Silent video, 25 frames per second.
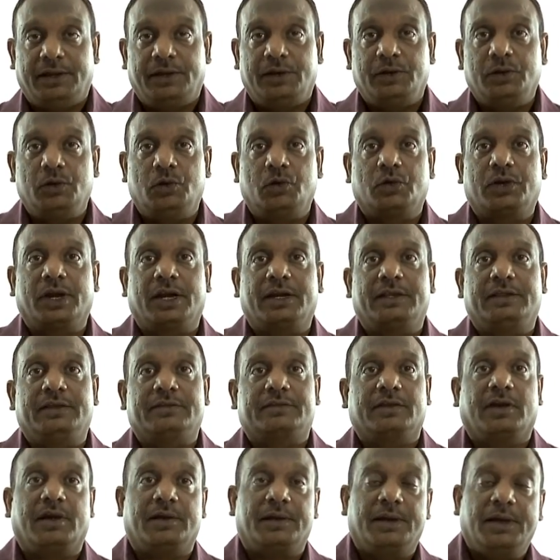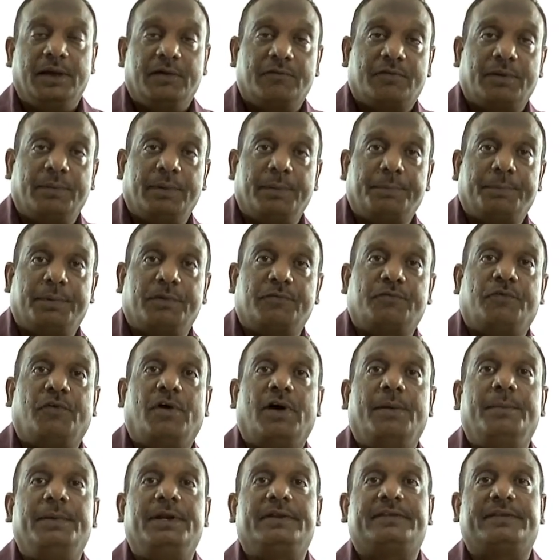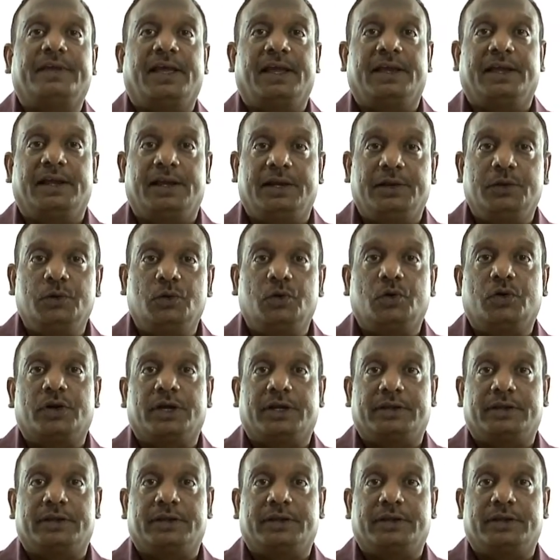you look at this, or from a performance angle, you look